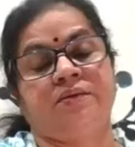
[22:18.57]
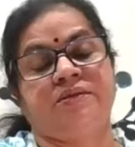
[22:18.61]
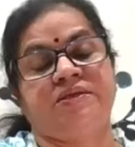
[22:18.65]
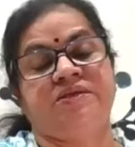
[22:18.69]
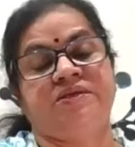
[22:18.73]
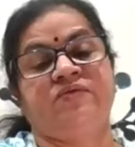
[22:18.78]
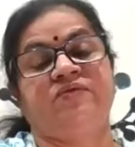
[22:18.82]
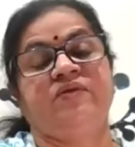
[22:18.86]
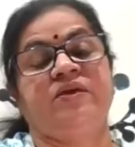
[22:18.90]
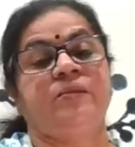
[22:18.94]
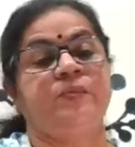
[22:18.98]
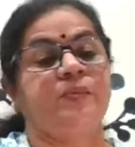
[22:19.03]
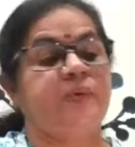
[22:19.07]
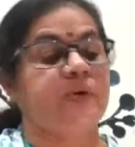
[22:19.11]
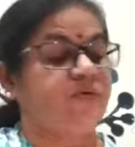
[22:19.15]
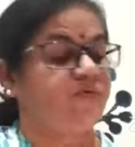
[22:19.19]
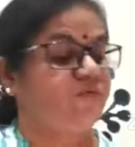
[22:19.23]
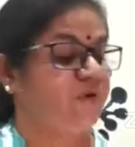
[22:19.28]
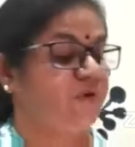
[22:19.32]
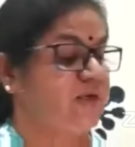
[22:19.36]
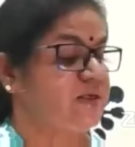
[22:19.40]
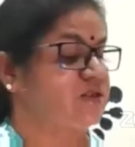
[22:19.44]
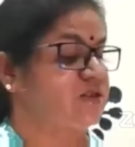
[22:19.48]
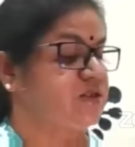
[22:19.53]
develop our
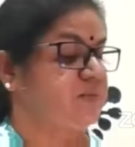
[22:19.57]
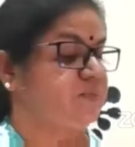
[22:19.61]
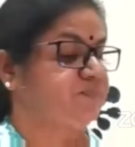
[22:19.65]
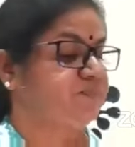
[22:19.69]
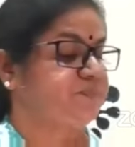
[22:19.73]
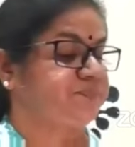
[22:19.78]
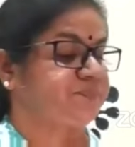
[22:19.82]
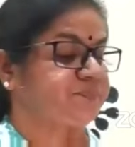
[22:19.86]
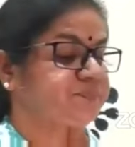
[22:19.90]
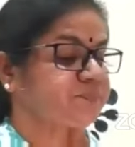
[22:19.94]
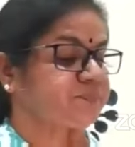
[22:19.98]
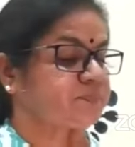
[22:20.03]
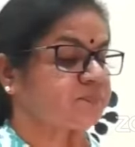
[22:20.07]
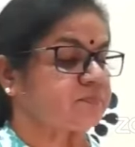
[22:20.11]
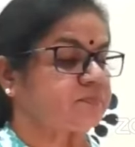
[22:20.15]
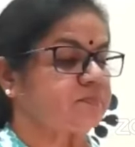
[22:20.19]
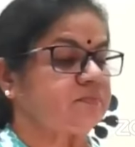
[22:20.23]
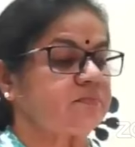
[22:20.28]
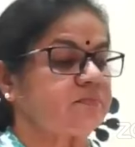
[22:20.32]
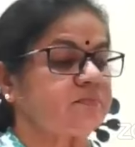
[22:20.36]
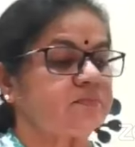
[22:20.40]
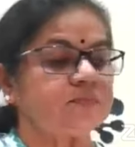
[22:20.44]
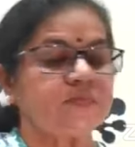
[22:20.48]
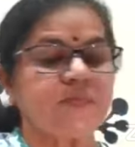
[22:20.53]
friendship.
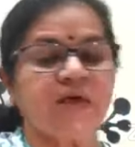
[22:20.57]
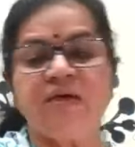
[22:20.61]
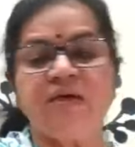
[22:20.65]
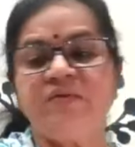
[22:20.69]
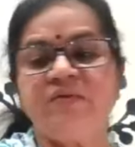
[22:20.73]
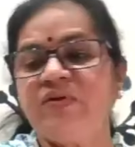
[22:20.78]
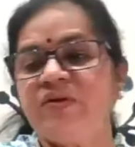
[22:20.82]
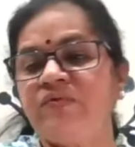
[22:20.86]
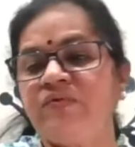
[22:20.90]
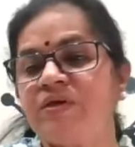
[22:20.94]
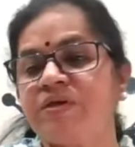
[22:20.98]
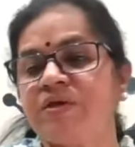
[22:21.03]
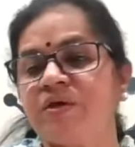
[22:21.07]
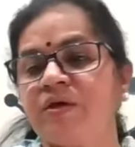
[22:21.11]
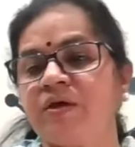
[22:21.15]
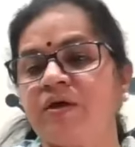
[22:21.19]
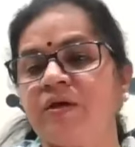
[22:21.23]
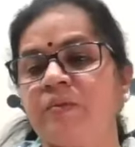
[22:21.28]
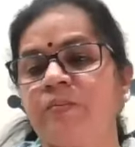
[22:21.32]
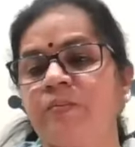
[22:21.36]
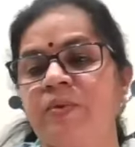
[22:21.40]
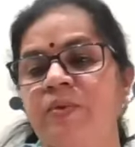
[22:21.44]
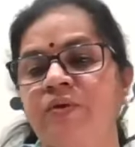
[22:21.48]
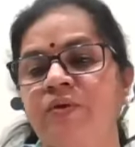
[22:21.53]
And when we talk
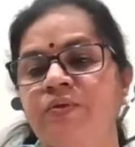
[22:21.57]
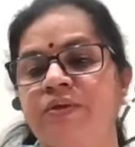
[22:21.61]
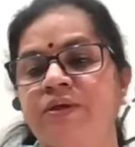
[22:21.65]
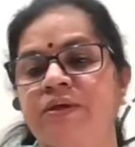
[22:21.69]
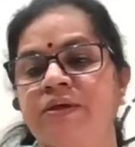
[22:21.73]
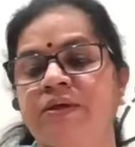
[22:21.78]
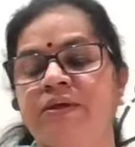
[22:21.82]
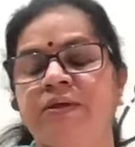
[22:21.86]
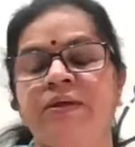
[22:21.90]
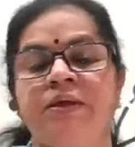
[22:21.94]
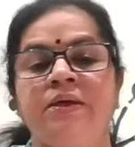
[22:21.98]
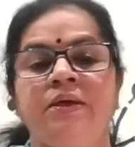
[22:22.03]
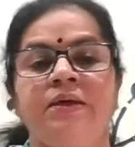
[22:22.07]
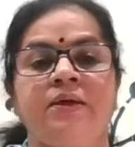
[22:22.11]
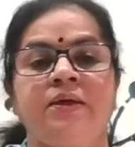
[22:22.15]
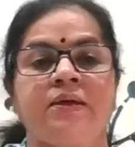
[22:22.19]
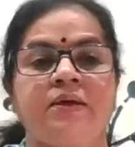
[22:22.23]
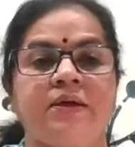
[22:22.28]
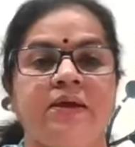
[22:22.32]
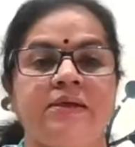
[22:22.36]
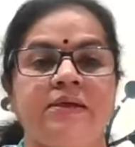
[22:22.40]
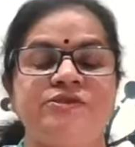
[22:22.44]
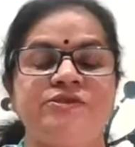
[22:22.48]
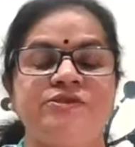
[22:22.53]
about
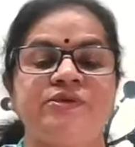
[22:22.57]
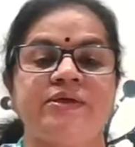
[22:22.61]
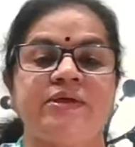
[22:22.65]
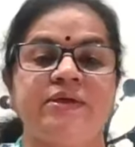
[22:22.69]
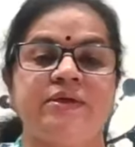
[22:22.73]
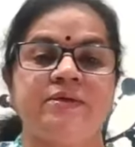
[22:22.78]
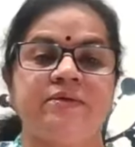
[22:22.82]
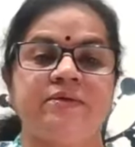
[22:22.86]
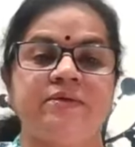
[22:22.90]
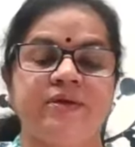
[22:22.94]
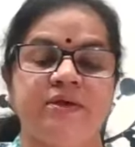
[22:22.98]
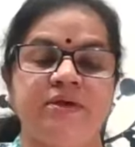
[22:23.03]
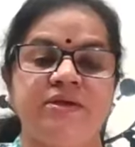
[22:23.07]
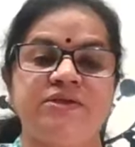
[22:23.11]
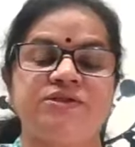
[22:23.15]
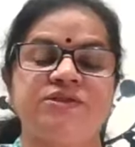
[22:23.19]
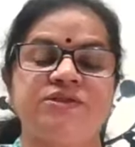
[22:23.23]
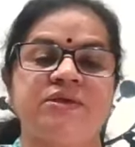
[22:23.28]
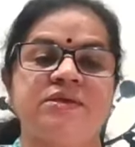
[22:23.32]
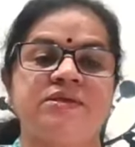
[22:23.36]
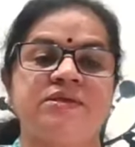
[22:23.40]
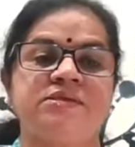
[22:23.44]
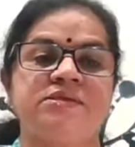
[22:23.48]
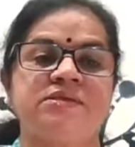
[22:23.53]
culture and
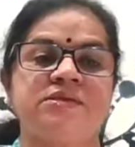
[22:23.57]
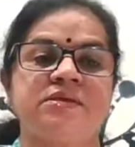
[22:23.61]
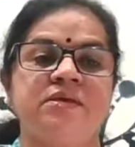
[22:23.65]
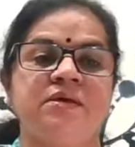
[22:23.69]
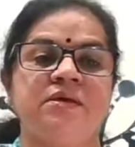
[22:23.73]
traditions,